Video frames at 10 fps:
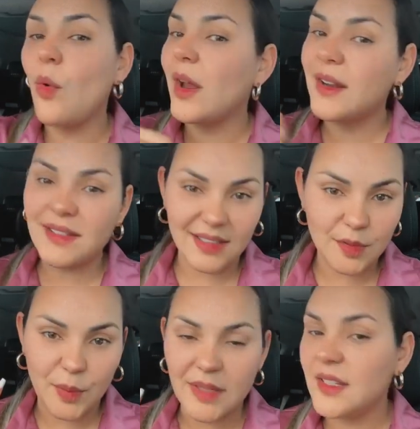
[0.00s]
One, it's
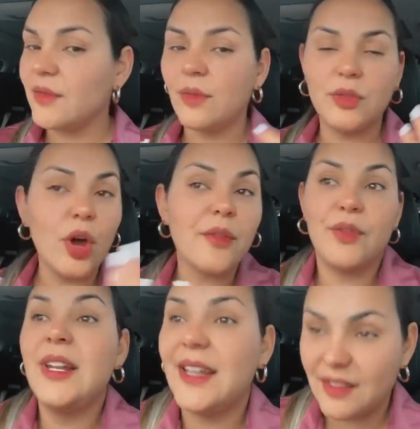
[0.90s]
expensive, not
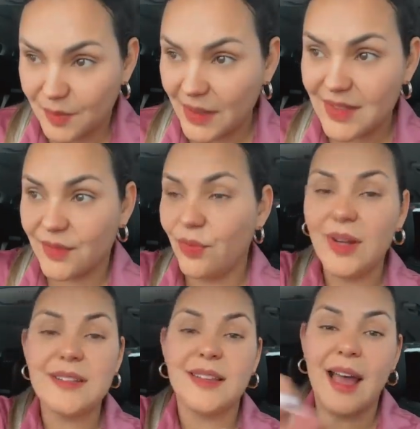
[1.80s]
really expensive.
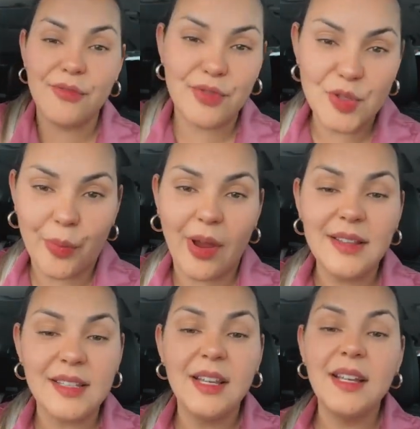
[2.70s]
One, it's average
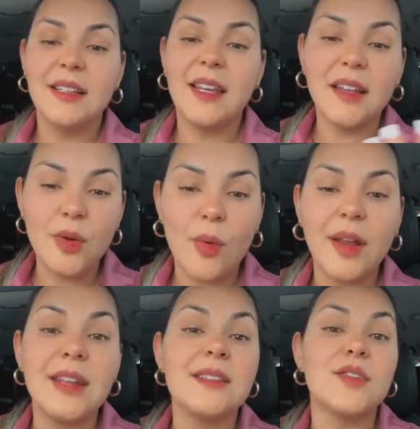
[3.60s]
price. The other
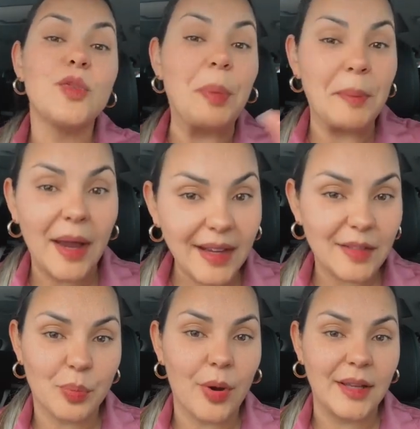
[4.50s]
one, it's
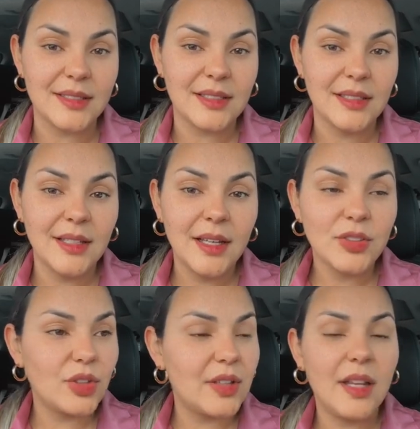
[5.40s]
supermarket price.
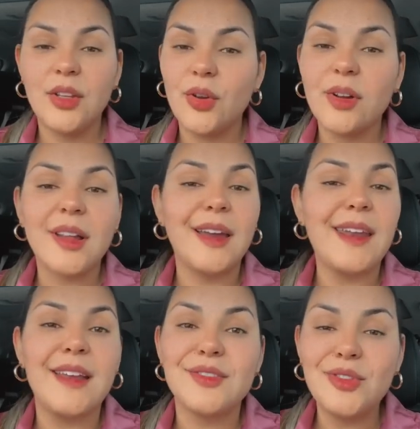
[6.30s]
So then your
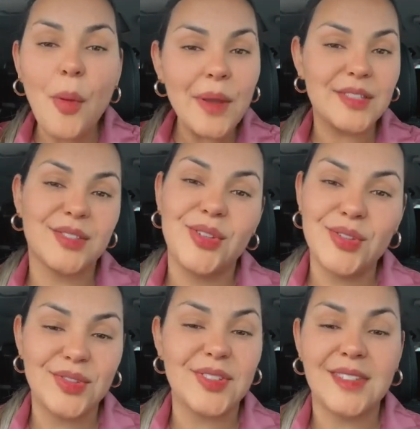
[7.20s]
client has no
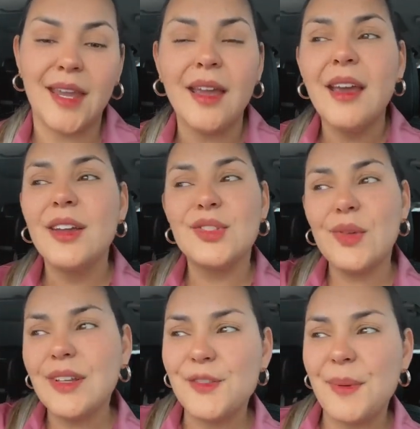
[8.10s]
excuse to say, too
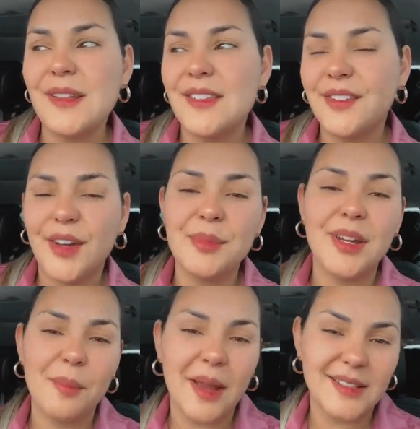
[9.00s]
expensive, I'm
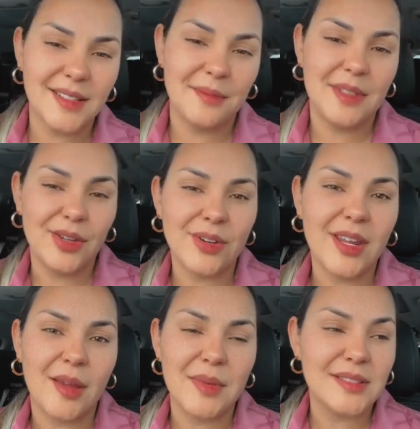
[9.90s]
going to buy something on
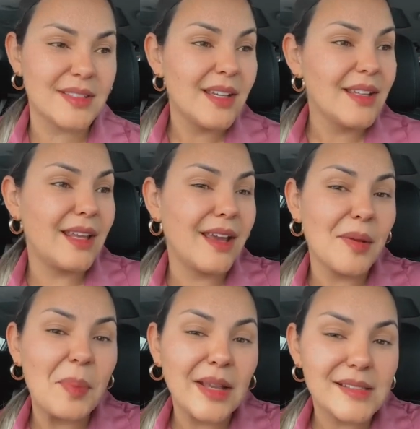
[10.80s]
Chemist. They're going
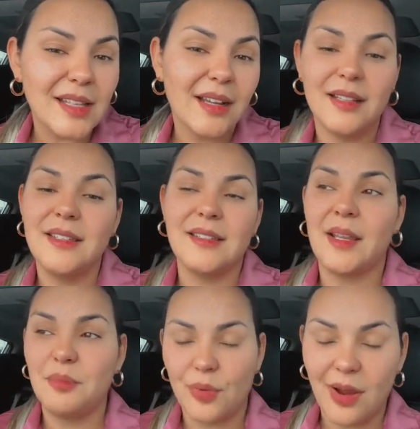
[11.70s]
to pay exactly the
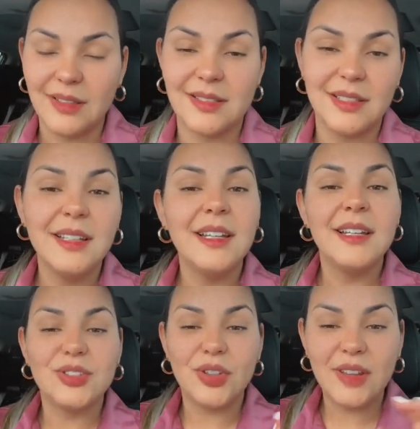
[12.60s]
same price.
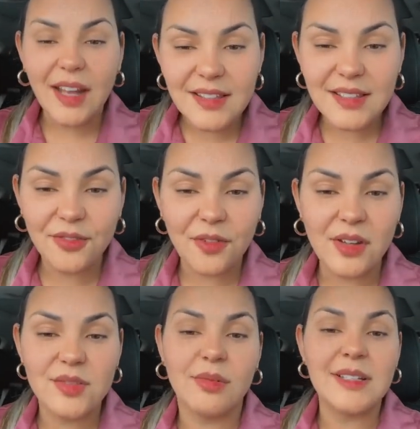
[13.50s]
So that's the
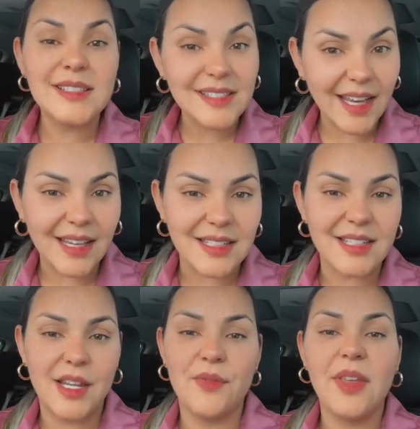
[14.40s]
first one.
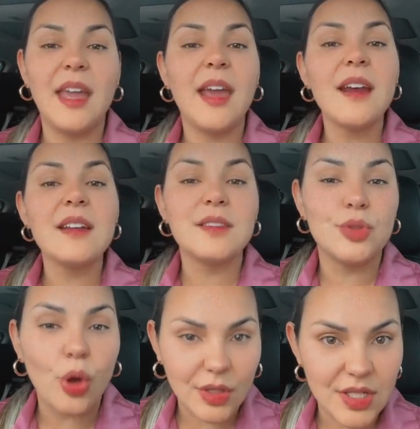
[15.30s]
Second, if the hair is
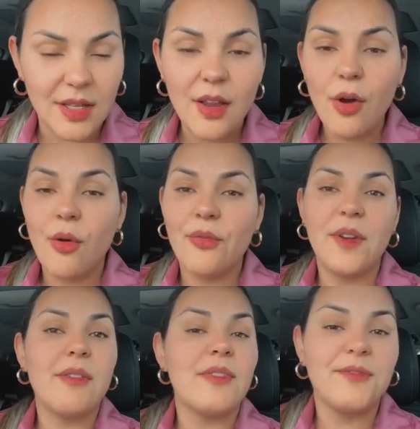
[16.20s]
knotty or
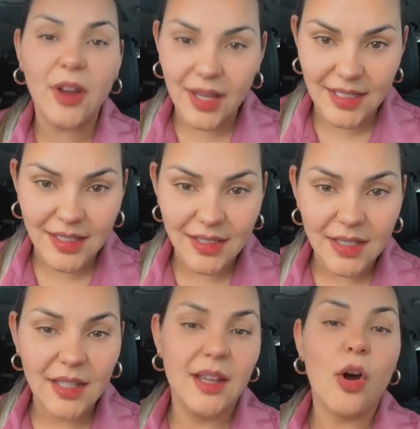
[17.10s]
very fine,
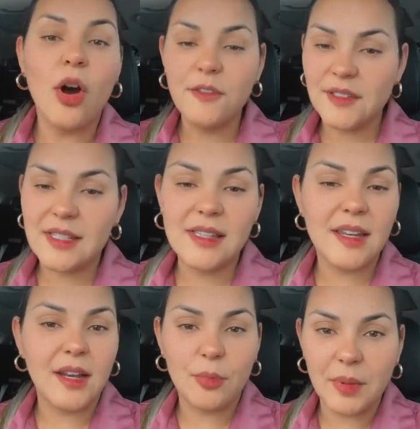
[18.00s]
obviously the
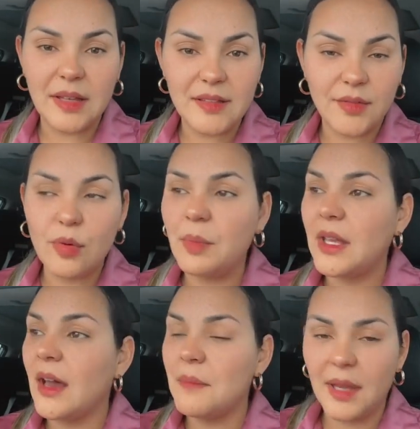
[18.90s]
nanoplasty will
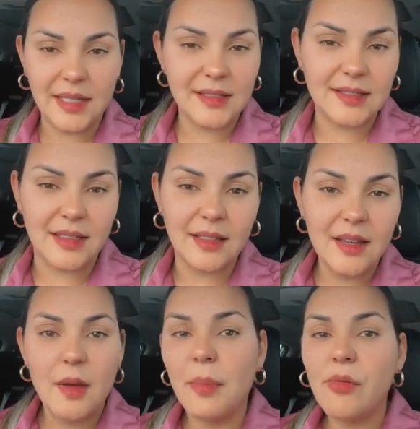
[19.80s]
be amazing,
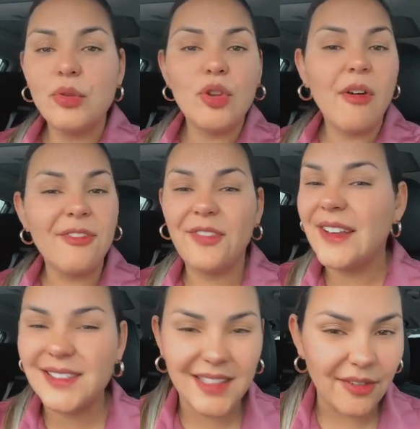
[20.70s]
but will not
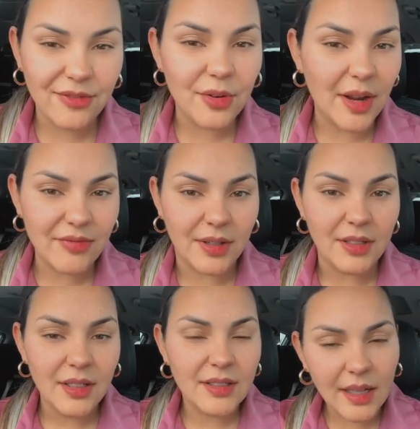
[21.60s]
fix that
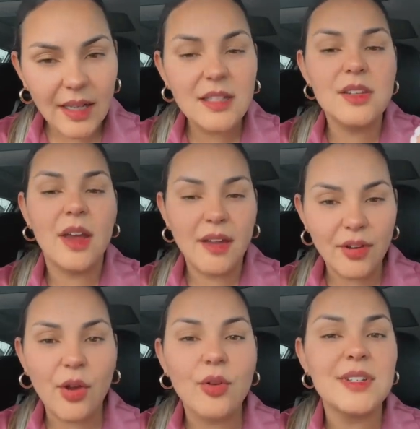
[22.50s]
forever. They need to have
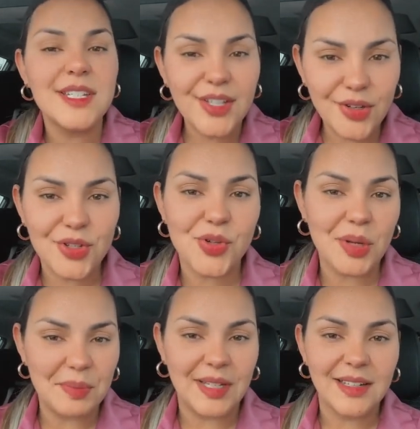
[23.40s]
a continued
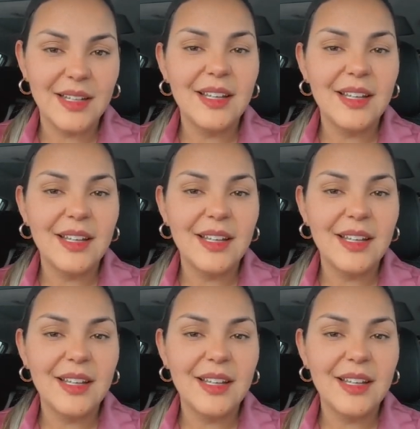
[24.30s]
treatment.